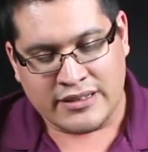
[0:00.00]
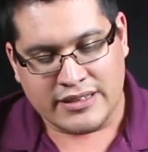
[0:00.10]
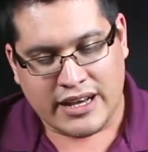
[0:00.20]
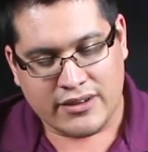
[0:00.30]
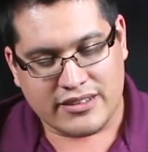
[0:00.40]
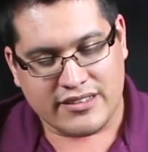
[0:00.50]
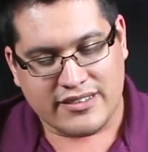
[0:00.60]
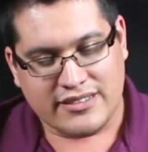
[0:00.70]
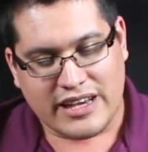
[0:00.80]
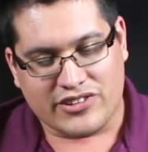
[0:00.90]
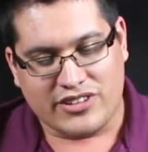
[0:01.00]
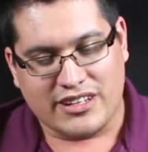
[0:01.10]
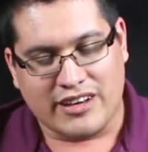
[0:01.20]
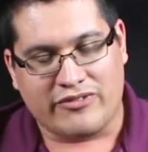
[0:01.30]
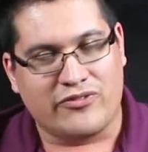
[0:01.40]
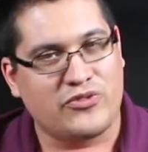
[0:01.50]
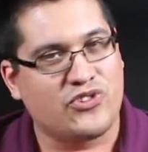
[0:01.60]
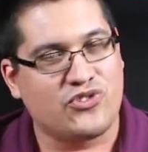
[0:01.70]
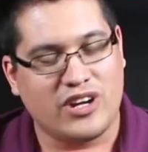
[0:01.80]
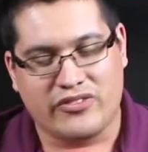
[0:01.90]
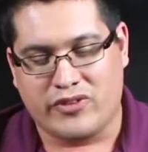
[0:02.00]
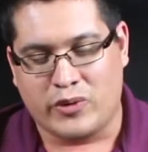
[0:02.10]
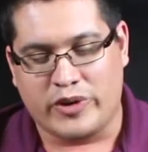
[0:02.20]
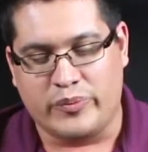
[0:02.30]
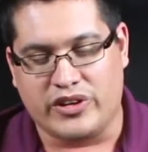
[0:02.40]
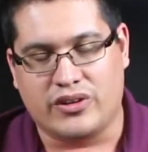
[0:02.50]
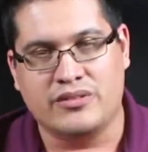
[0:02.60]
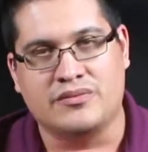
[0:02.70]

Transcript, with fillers: Now this is actually a straightforward build.